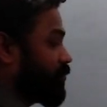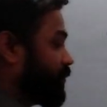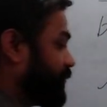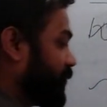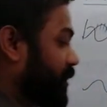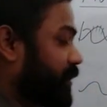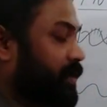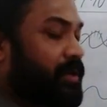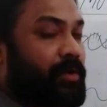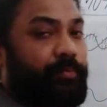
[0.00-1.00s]
code for
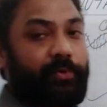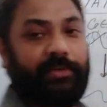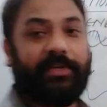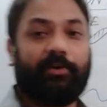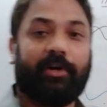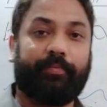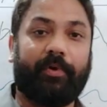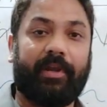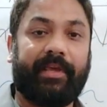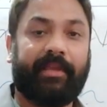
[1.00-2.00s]
protein or
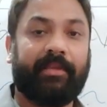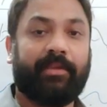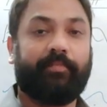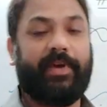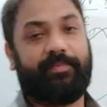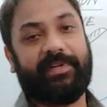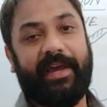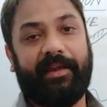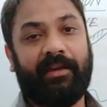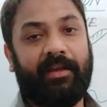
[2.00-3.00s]

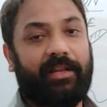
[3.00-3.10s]
polypeptide.